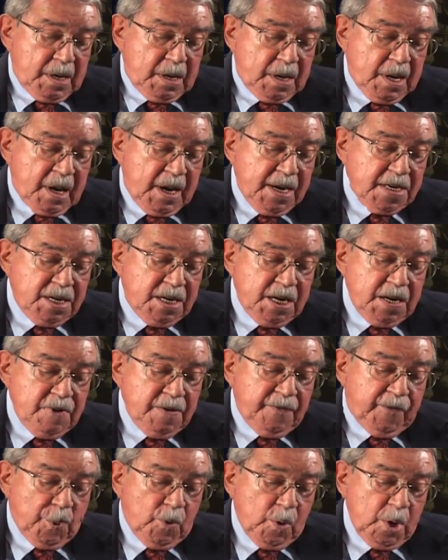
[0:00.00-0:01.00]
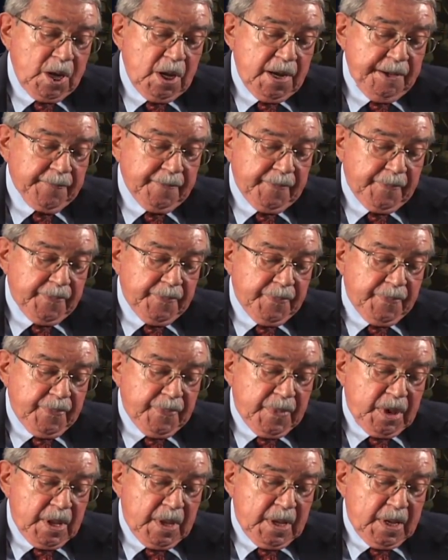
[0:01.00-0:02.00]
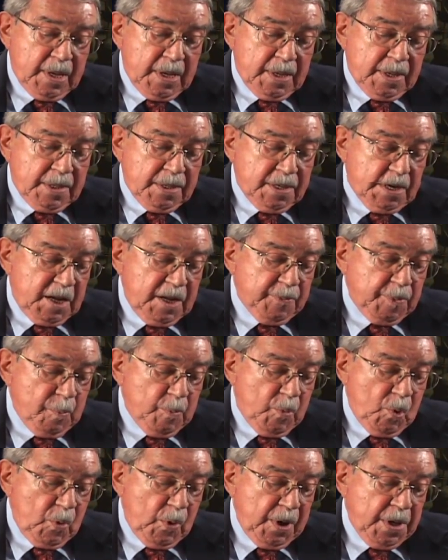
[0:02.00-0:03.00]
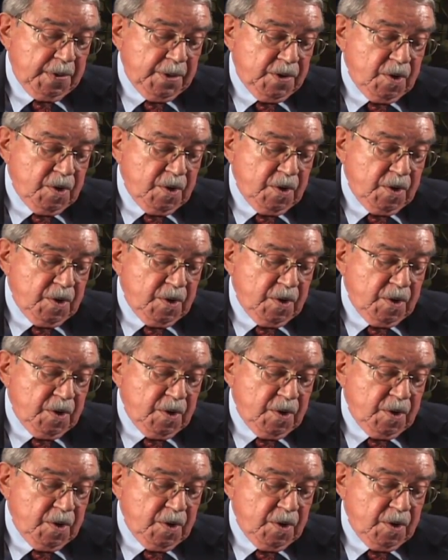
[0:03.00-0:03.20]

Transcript: 1940. Slipped mooring